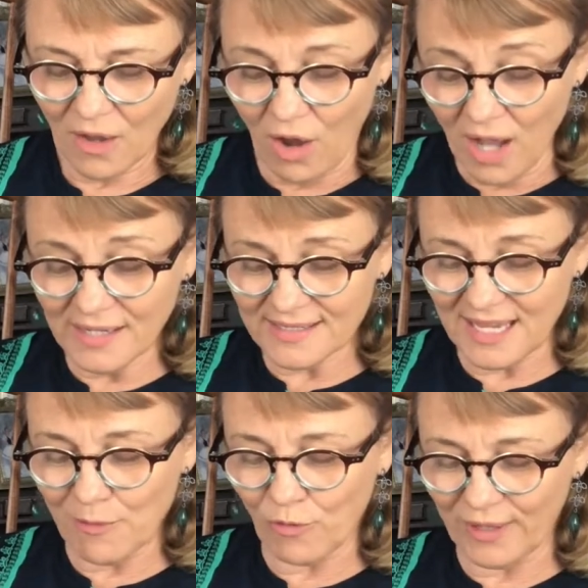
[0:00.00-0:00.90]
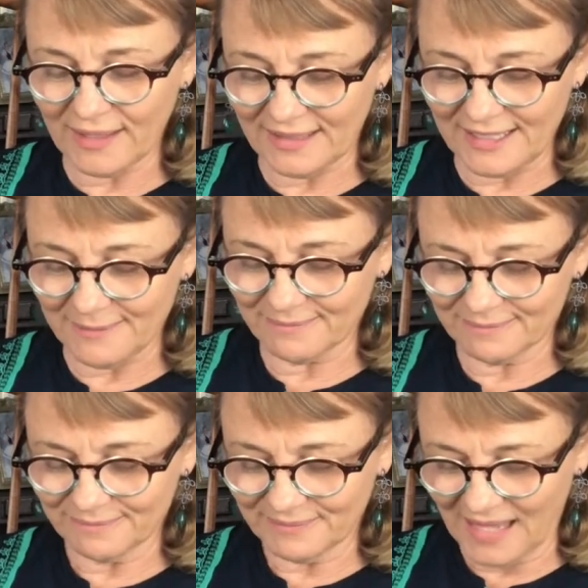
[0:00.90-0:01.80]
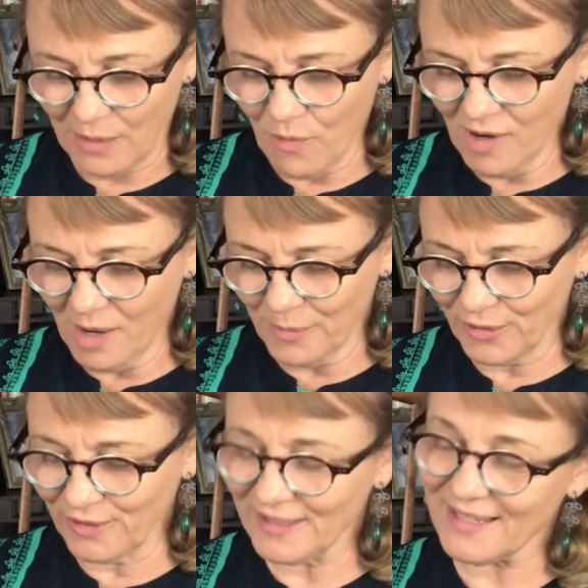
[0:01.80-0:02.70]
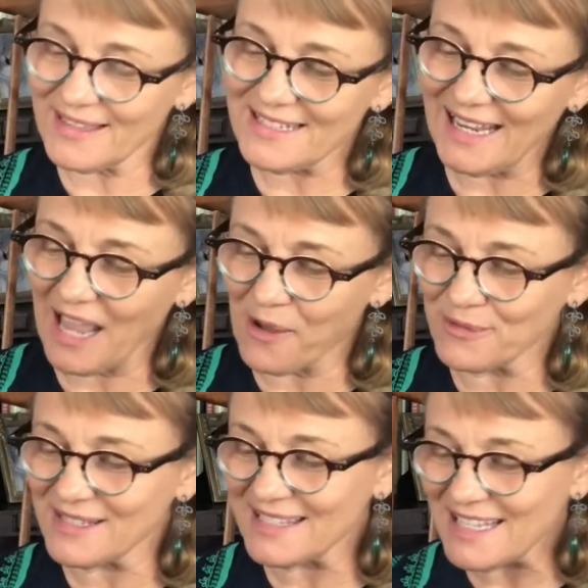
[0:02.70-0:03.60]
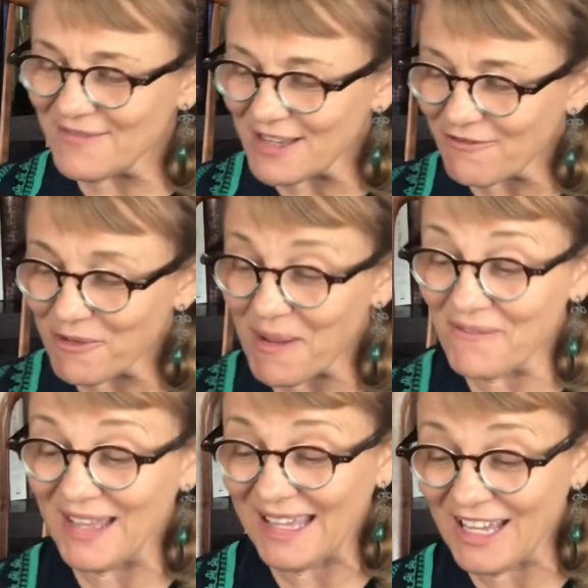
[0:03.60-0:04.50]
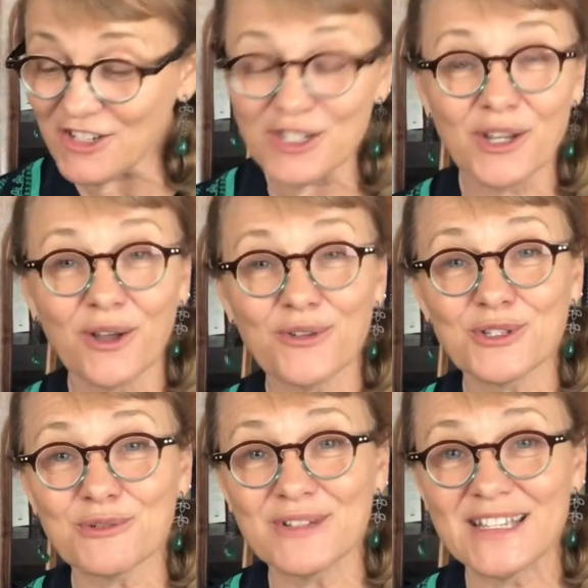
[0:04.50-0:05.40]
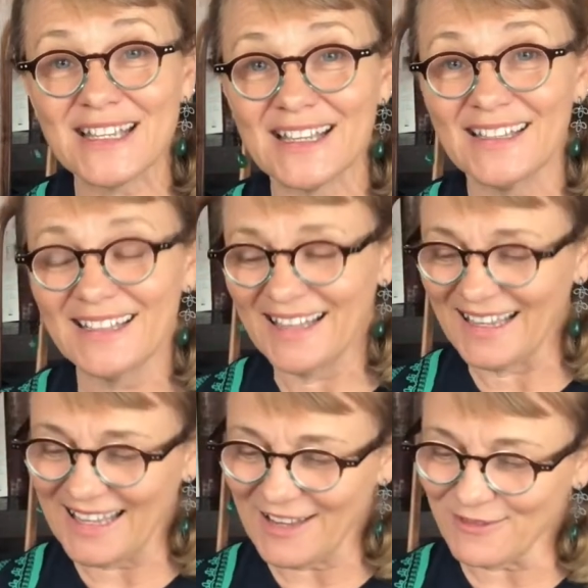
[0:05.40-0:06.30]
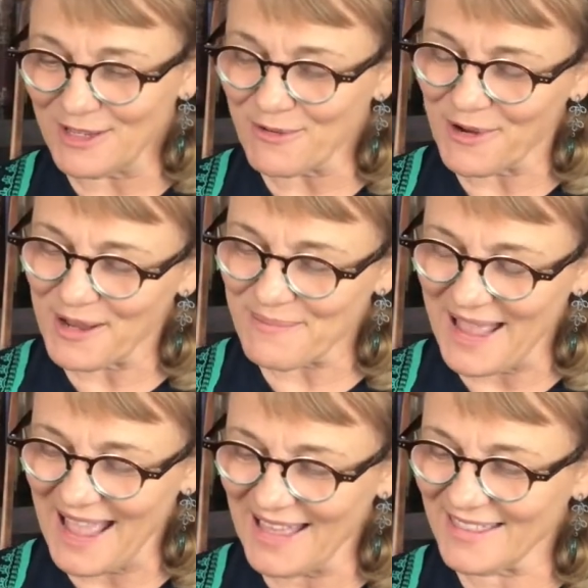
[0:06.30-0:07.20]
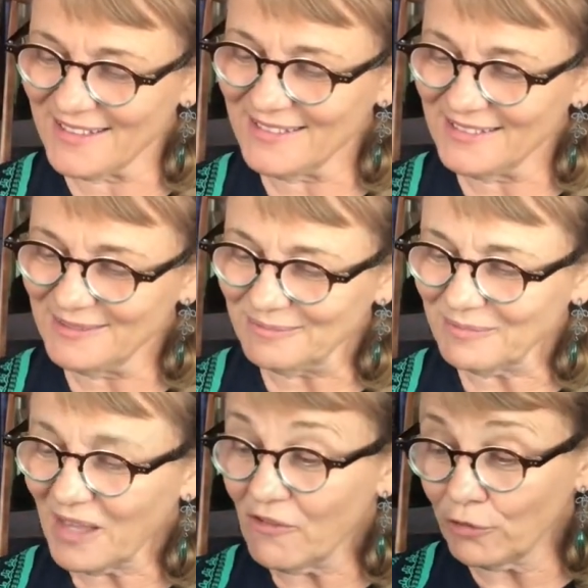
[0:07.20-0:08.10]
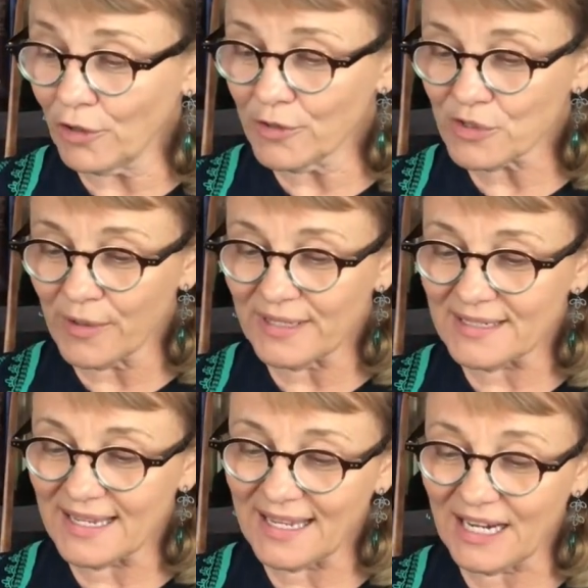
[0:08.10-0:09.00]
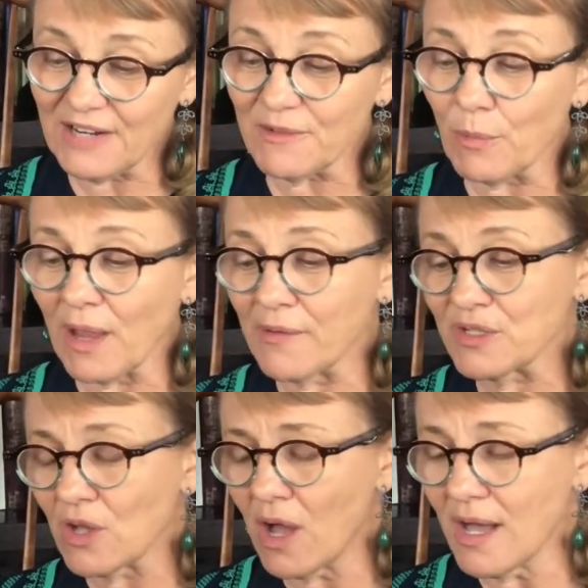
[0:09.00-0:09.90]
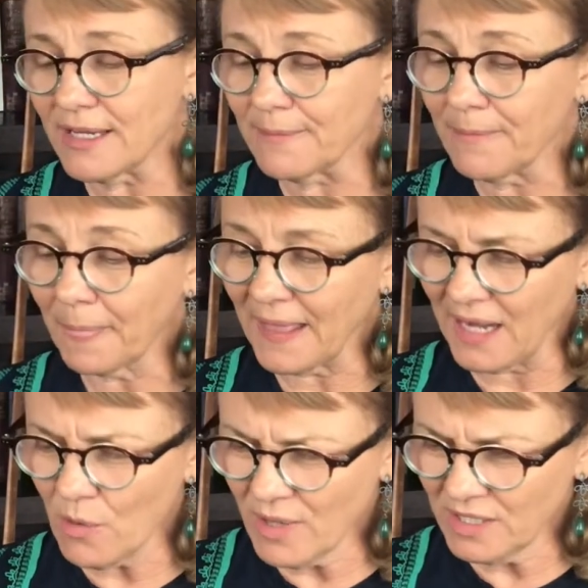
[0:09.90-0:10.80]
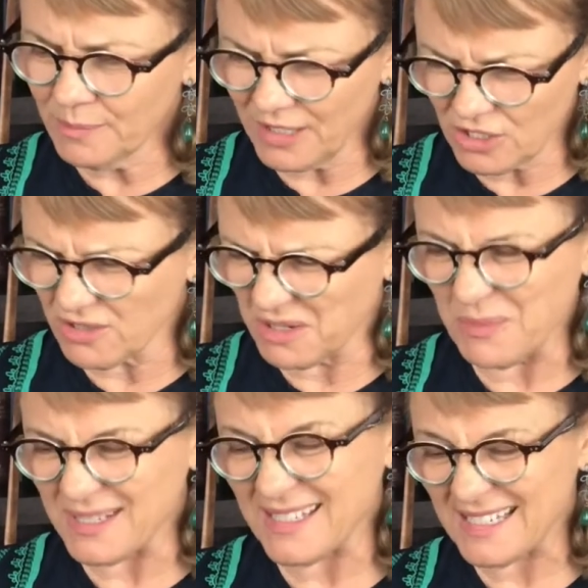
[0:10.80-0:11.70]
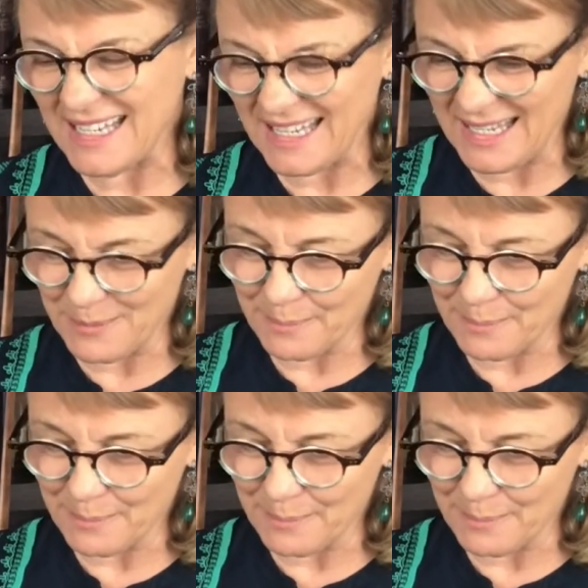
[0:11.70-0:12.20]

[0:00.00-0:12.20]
August came quickly. I woke up early the day I was leaving for my vacation in Costa Rica and gave Leroy a bath. Florida was going to take care of him while I was gone, and I wanted to make sure he wasn't stinky.